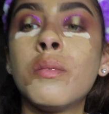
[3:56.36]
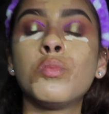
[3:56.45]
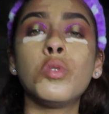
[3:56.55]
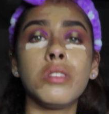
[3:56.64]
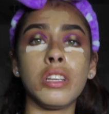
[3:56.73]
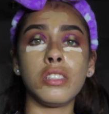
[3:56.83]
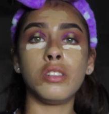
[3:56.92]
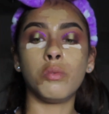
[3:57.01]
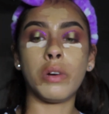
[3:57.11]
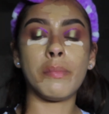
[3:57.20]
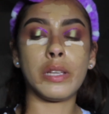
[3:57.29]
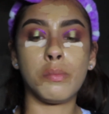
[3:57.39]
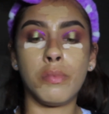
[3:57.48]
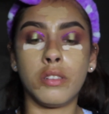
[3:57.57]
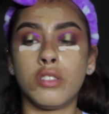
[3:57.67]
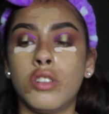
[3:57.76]
I'm too lazy to wet my
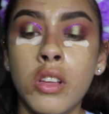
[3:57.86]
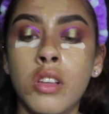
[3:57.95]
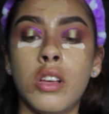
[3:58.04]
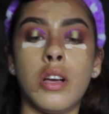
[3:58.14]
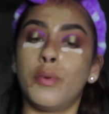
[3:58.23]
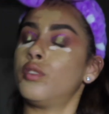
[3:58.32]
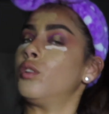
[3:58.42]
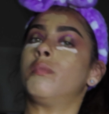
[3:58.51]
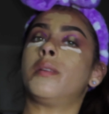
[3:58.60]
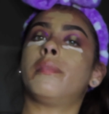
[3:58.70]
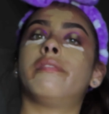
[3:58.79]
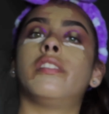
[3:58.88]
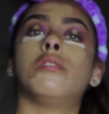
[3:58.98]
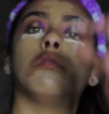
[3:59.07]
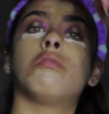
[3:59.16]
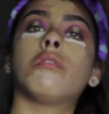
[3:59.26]
sponge. I'm gonna spray my
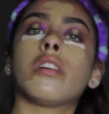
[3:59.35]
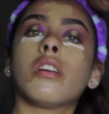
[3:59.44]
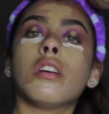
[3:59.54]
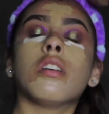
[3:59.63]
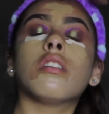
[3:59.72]
face real quick.